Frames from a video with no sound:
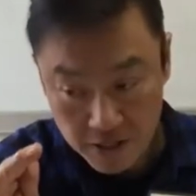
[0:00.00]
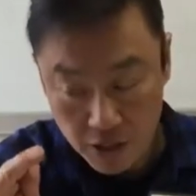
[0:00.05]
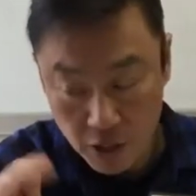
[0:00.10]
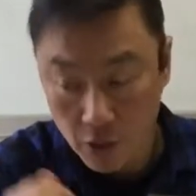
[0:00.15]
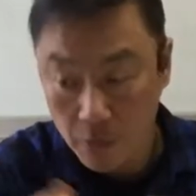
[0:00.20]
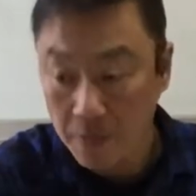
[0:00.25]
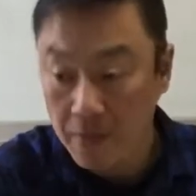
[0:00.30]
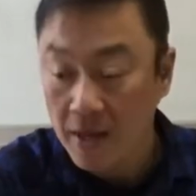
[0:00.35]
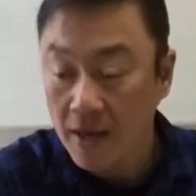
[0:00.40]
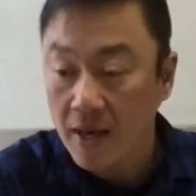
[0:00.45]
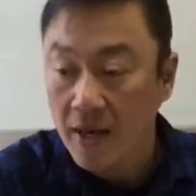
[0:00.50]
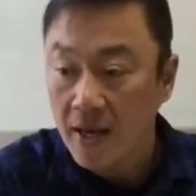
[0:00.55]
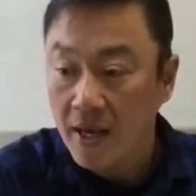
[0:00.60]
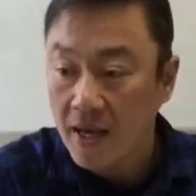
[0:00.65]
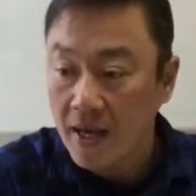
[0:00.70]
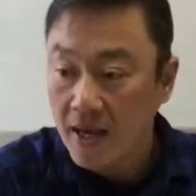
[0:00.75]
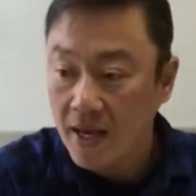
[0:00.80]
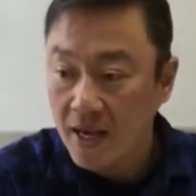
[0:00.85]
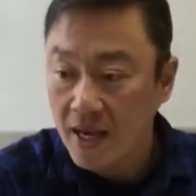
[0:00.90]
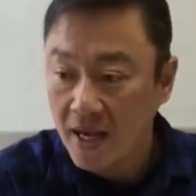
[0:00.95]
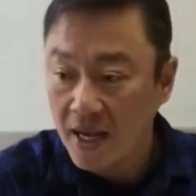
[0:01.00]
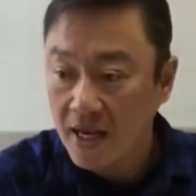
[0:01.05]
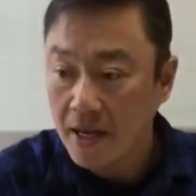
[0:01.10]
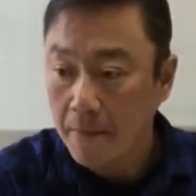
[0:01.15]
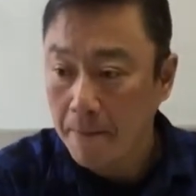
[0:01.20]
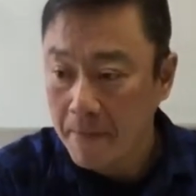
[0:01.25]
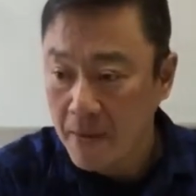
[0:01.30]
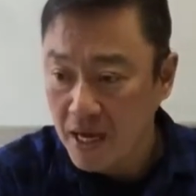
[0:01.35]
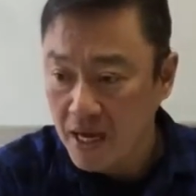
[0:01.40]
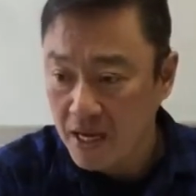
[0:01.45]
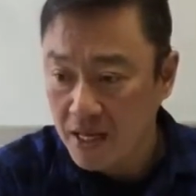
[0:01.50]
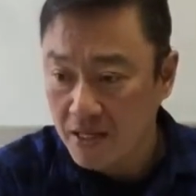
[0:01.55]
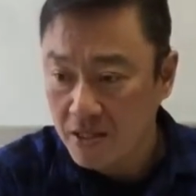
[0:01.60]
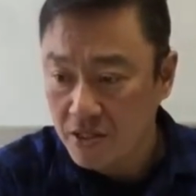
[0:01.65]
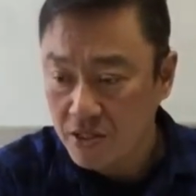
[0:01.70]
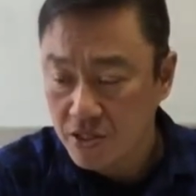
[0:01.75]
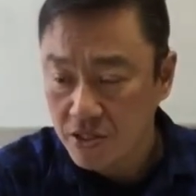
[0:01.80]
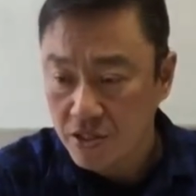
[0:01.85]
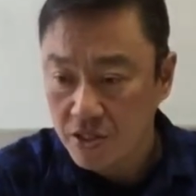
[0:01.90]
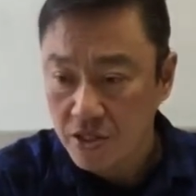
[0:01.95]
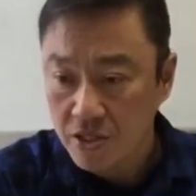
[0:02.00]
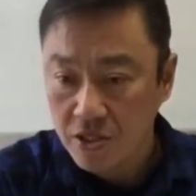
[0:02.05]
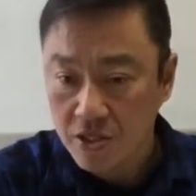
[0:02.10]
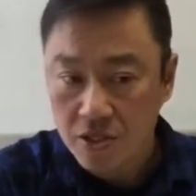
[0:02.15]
So it means